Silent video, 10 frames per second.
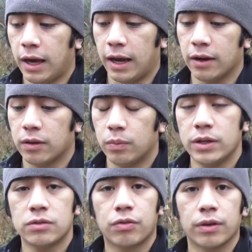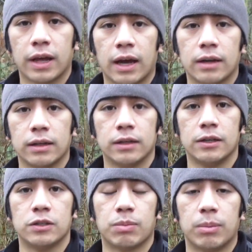And the reason for that
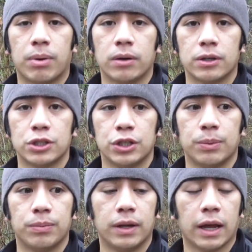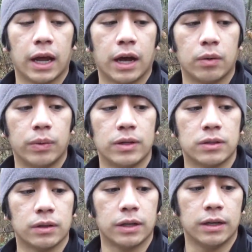is my partnership that I had
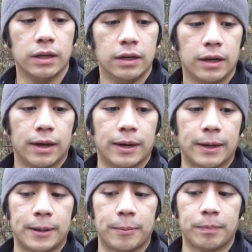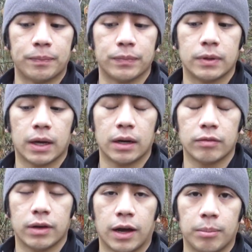recently um, kind
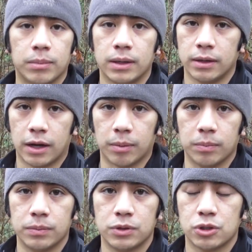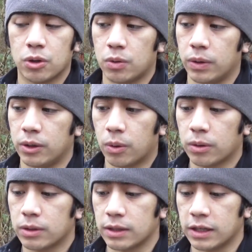of got muddied up. So in
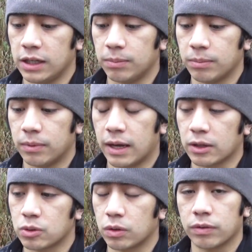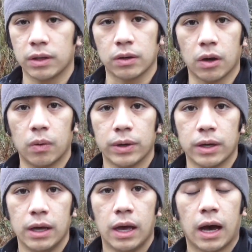order to keep that sort of thing going,
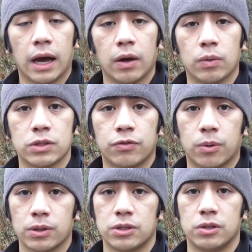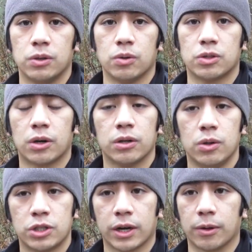I was forced to start a
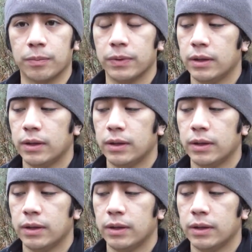new channel.